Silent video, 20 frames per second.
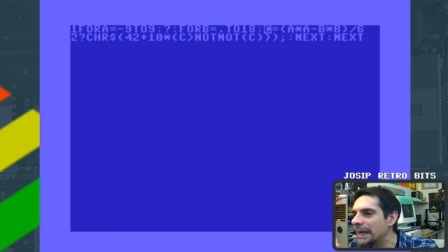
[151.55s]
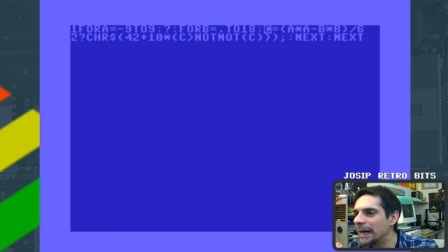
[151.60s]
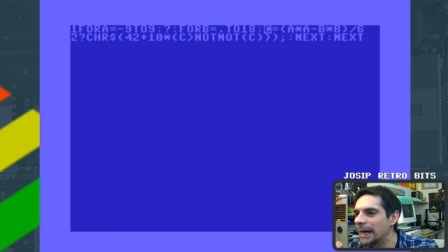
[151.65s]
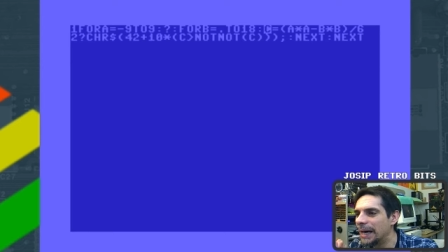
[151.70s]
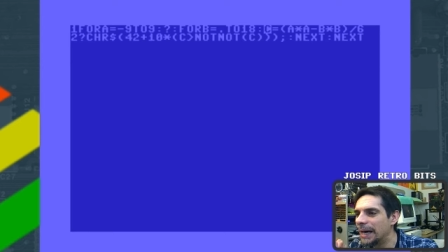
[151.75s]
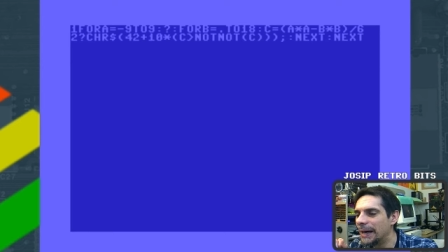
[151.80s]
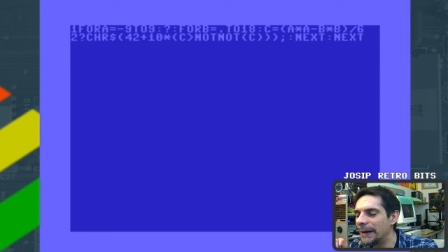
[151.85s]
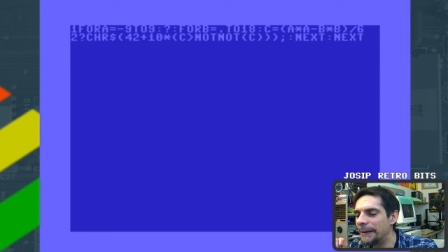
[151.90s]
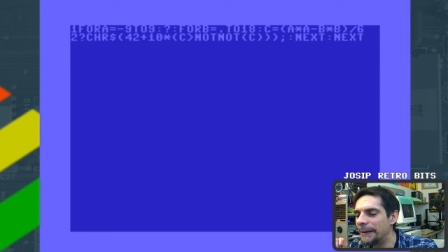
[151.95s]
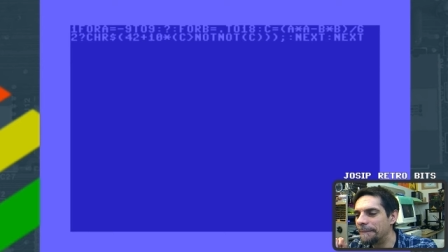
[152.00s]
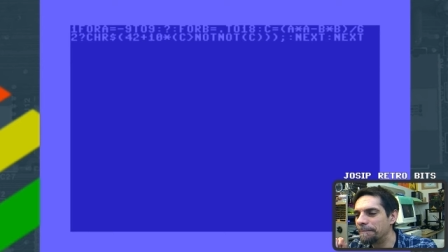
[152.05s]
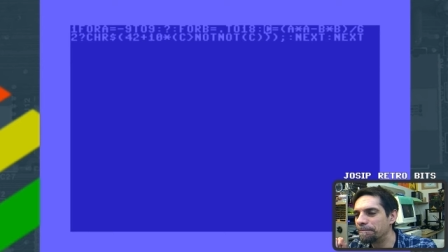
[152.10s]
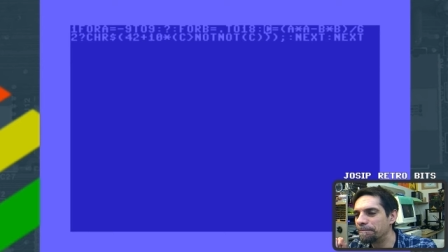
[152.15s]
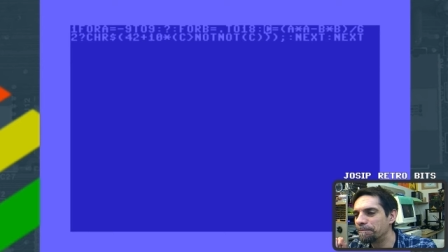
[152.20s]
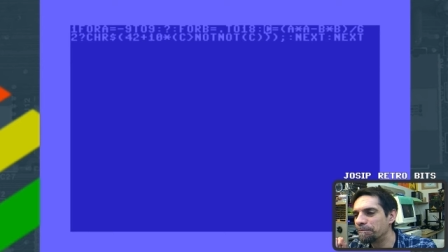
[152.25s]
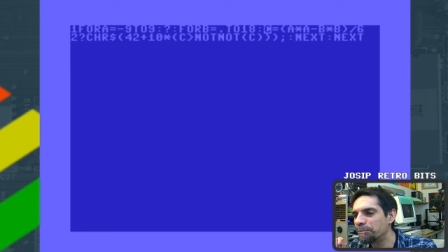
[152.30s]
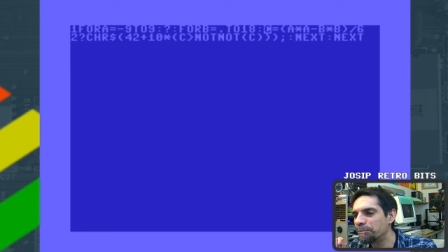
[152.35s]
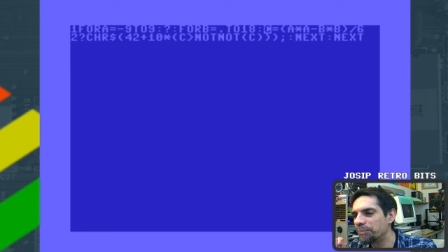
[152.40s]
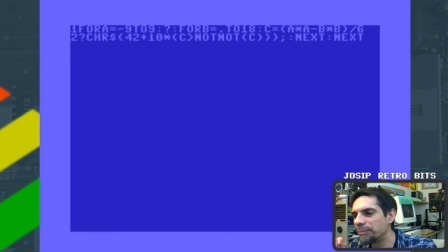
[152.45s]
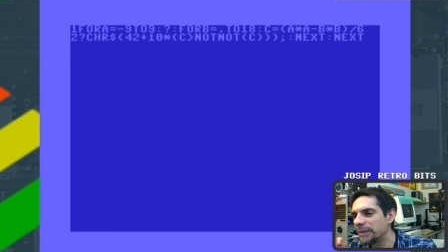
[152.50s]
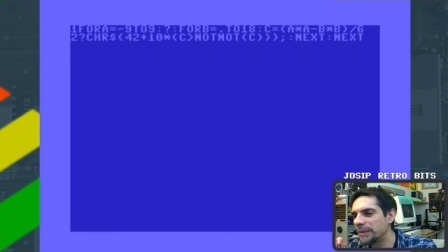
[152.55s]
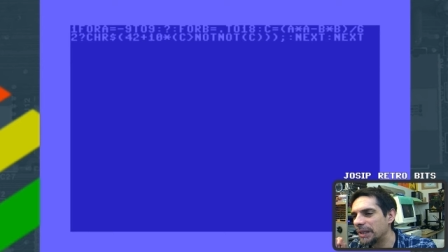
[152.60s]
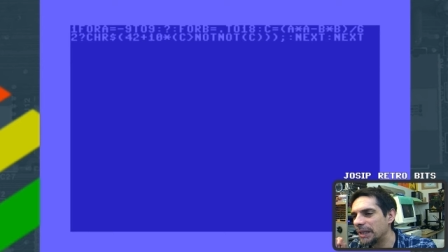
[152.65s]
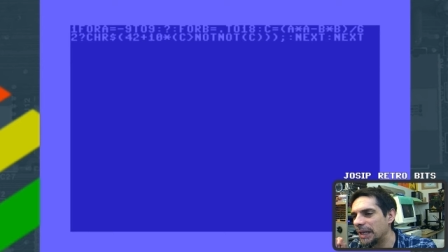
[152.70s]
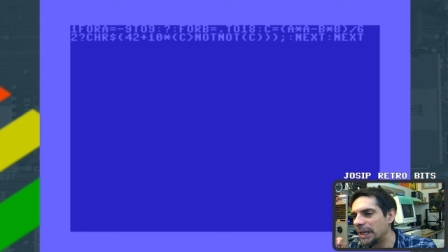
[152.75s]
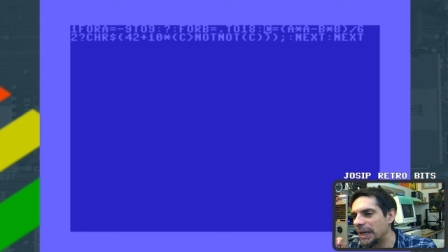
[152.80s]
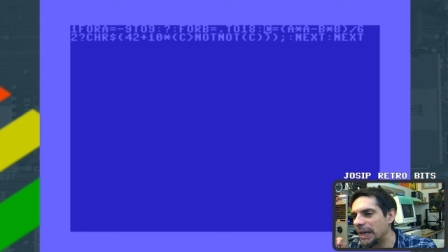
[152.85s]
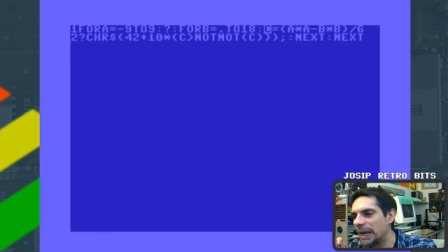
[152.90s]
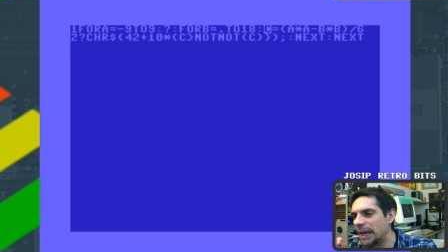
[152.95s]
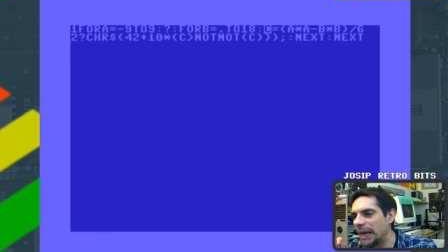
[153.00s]
Um,
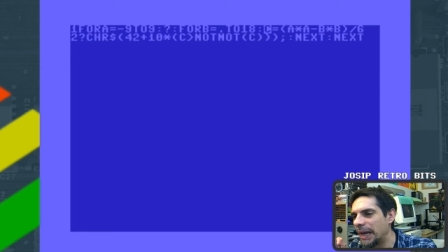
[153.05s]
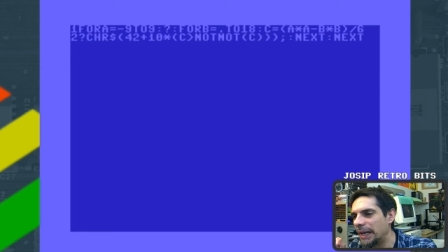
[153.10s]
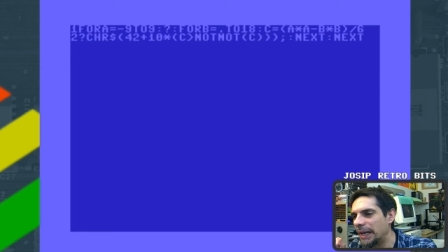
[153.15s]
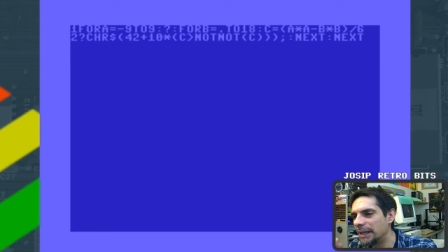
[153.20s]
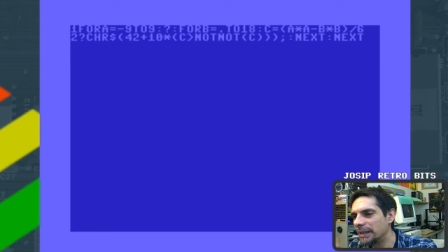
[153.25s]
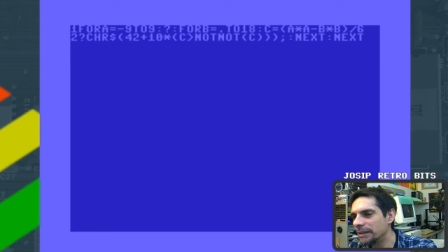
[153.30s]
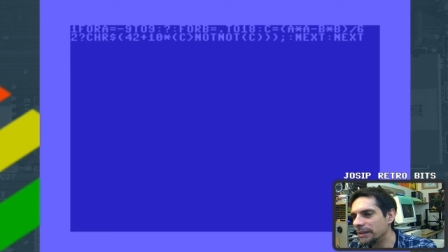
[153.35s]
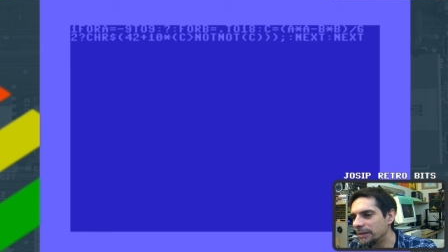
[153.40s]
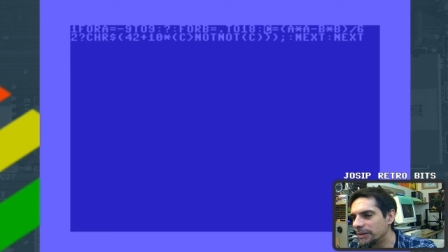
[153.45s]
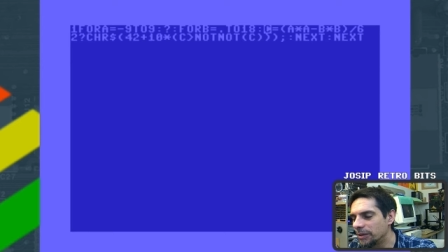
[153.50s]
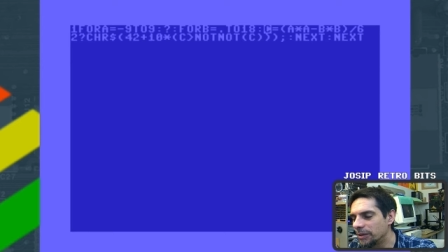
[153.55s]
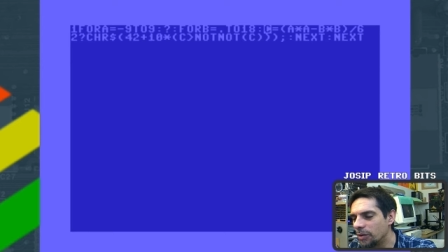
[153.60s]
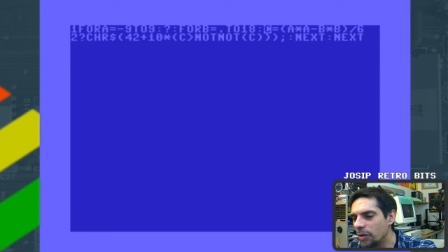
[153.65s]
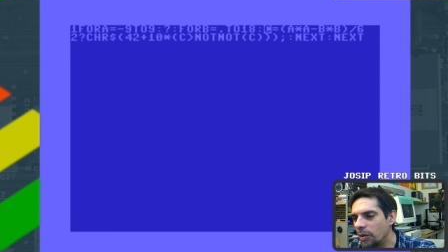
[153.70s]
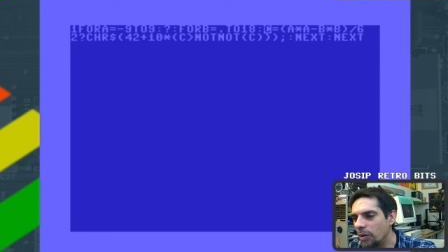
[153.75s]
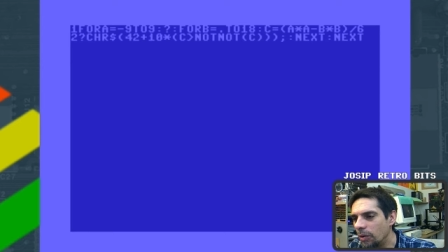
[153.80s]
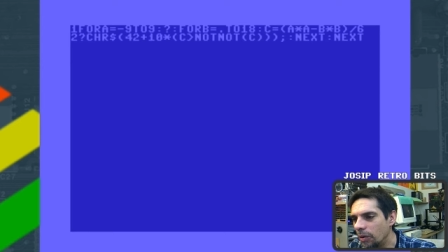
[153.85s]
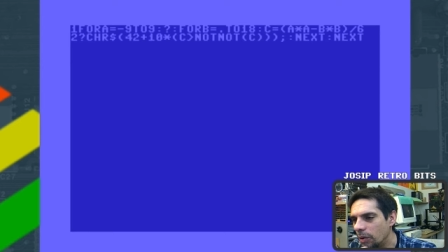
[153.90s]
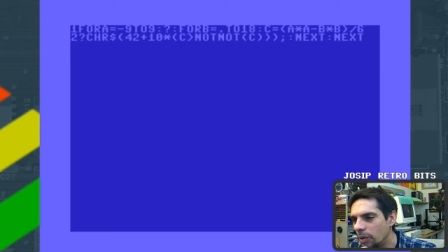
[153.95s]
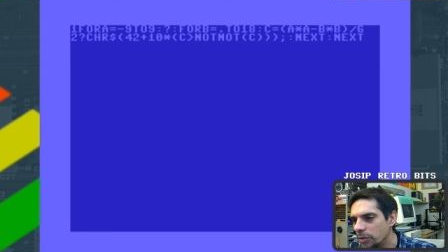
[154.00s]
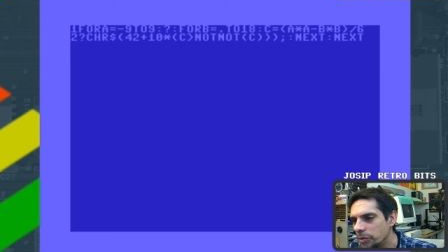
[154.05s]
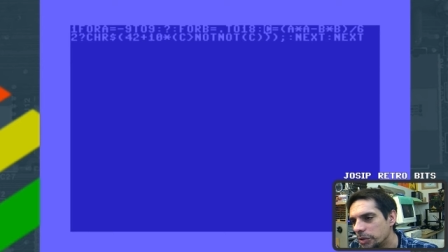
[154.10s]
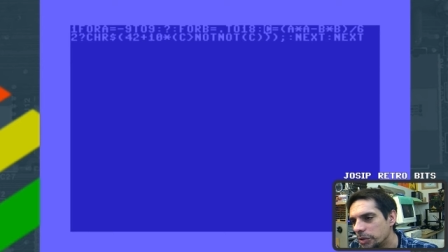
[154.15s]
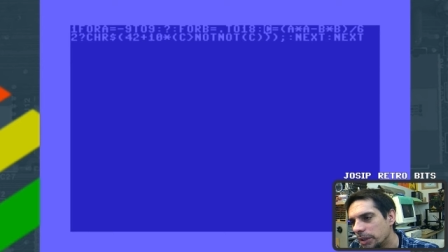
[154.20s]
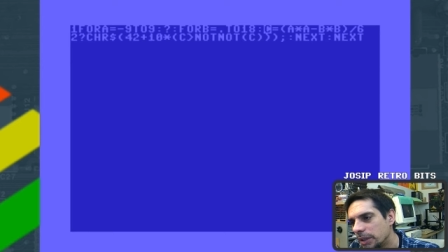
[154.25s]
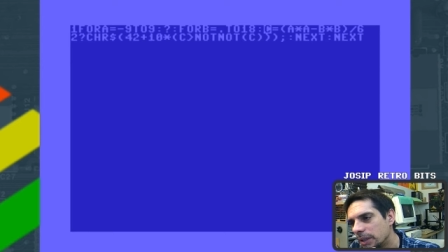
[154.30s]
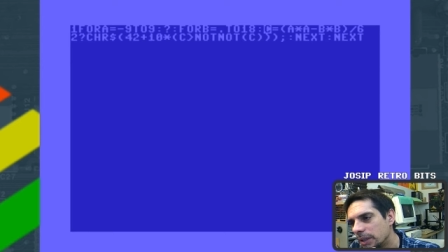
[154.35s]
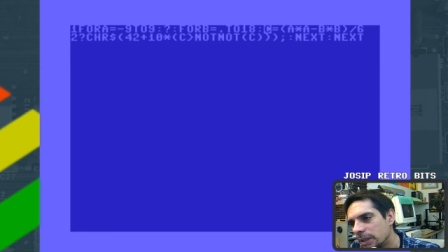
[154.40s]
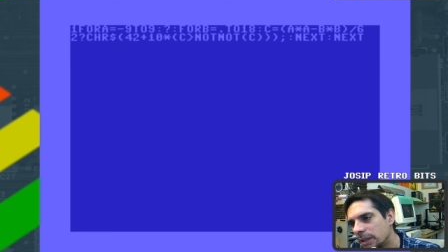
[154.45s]
and the whole logic